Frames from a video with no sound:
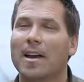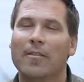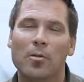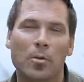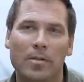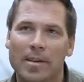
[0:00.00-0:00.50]

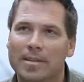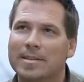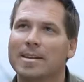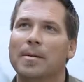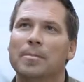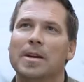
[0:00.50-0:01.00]
everyone that
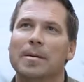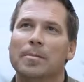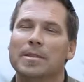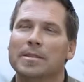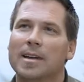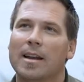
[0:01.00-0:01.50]
stepped up
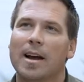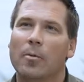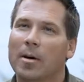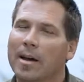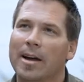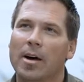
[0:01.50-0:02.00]
and said, I want to